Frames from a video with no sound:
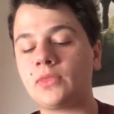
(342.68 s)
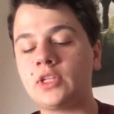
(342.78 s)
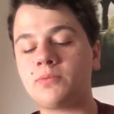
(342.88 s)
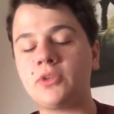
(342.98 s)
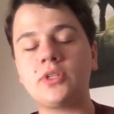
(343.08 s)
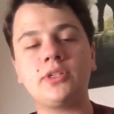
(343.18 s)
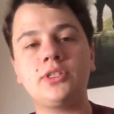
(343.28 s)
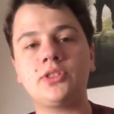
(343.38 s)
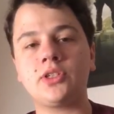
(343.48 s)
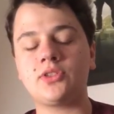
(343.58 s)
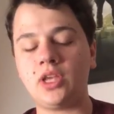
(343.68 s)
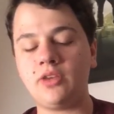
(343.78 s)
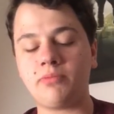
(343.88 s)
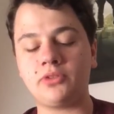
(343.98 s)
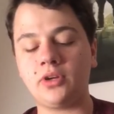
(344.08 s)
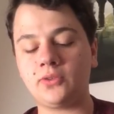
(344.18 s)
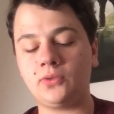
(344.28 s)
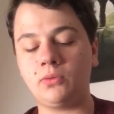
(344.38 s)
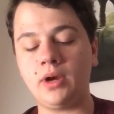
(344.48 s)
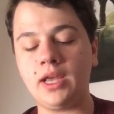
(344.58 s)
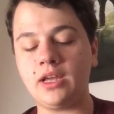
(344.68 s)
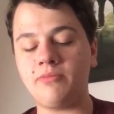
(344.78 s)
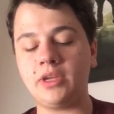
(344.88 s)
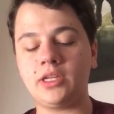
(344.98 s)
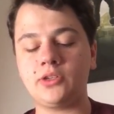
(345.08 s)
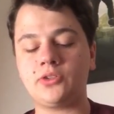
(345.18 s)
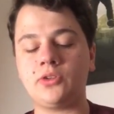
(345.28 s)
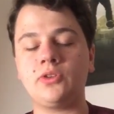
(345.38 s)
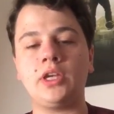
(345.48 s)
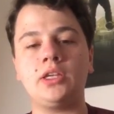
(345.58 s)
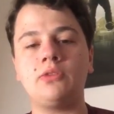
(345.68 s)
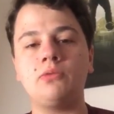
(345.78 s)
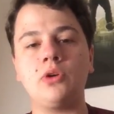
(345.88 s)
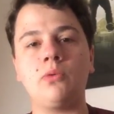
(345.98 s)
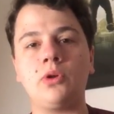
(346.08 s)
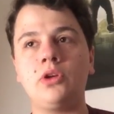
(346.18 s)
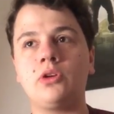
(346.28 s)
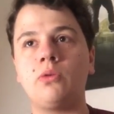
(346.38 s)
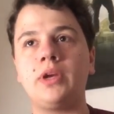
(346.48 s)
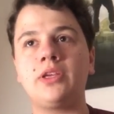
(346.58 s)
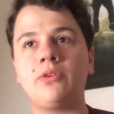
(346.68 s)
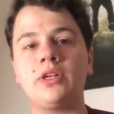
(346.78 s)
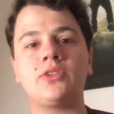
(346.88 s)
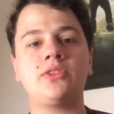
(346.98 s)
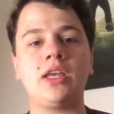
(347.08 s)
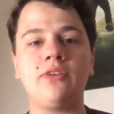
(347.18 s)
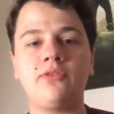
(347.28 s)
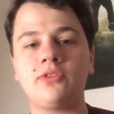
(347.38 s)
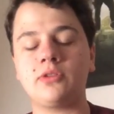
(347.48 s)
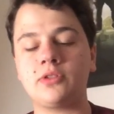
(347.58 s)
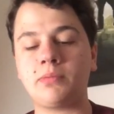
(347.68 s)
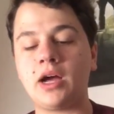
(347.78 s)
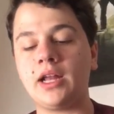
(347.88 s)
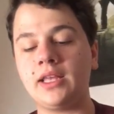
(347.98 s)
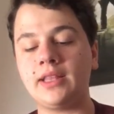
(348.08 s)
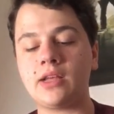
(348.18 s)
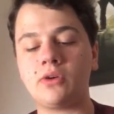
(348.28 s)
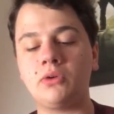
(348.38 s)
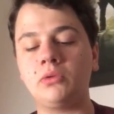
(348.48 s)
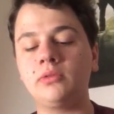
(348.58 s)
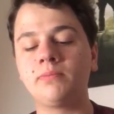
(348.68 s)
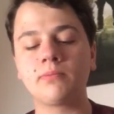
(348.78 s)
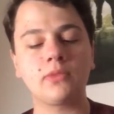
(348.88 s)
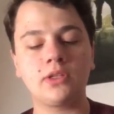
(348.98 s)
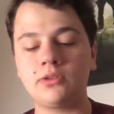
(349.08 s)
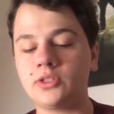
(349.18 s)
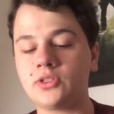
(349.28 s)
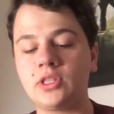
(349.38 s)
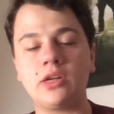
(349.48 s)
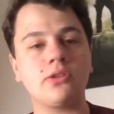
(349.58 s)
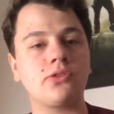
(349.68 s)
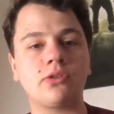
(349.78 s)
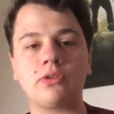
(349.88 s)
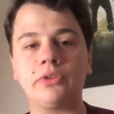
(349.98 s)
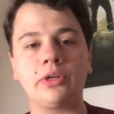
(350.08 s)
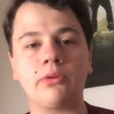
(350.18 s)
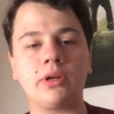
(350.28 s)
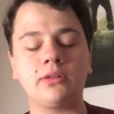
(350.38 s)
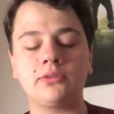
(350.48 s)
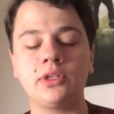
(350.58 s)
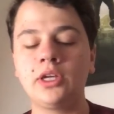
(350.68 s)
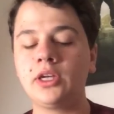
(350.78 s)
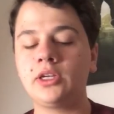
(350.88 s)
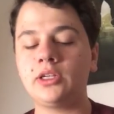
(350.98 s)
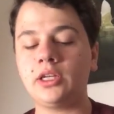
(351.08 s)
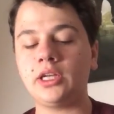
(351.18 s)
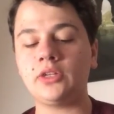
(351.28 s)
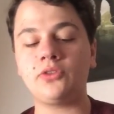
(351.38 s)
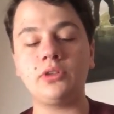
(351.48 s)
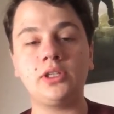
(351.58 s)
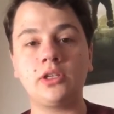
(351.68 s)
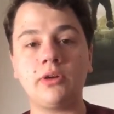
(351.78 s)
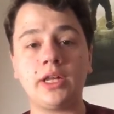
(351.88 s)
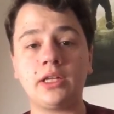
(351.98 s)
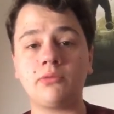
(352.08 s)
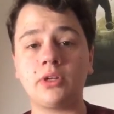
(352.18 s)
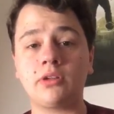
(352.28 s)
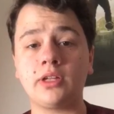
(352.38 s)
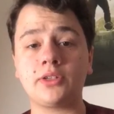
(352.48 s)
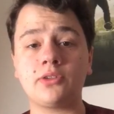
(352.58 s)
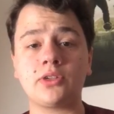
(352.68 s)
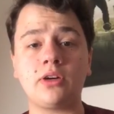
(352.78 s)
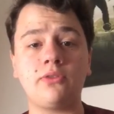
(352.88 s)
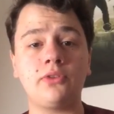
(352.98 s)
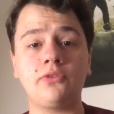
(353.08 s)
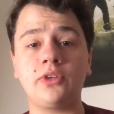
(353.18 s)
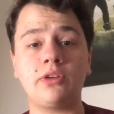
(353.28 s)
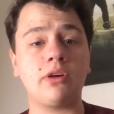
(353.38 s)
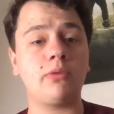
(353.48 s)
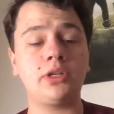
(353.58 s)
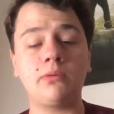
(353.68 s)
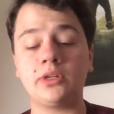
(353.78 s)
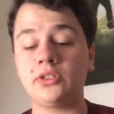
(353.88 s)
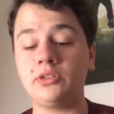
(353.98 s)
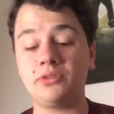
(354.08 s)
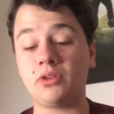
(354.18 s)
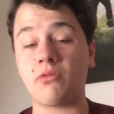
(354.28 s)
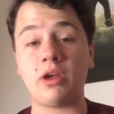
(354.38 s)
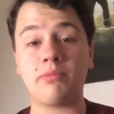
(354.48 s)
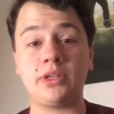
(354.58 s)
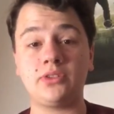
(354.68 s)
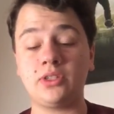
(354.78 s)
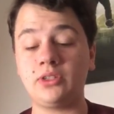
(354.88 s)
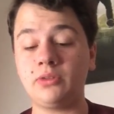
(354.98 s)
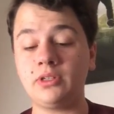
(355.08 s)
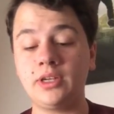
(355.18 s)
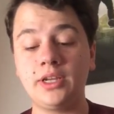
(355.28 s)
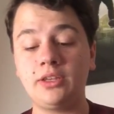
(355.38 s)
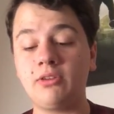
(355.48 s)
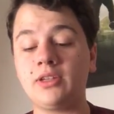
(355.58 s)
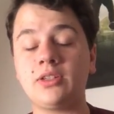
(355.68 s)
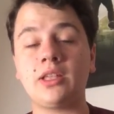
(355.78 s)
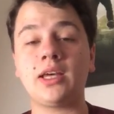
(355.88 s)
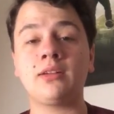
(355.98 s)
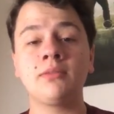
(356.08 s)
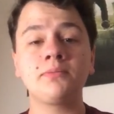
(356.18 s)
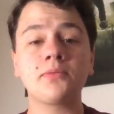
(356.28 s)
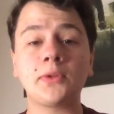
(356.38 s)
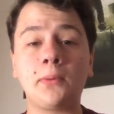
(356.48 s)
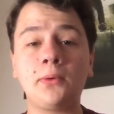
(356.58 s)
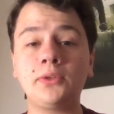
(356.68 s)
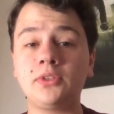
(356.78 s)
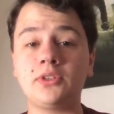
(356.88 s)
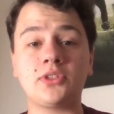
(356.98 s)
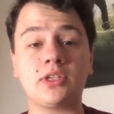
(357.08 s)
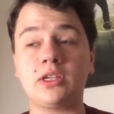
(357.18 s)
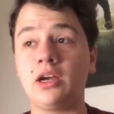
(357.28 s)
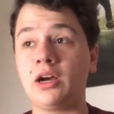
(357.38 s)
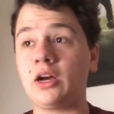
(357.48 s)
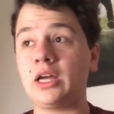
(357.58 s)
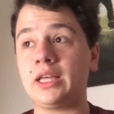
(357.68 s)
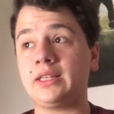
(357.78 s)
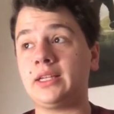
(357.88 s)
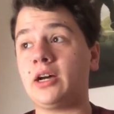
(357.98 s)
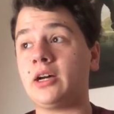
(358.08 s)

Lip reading: It's basically just a safe, productive way of making sure that you know where you're going, you're in a safe spot in that hold, you're just there circling around, and if you need to go ahead and recollect yourself and figure out what you want to do, it's a great place to do it. You get to that hold and you just hit the,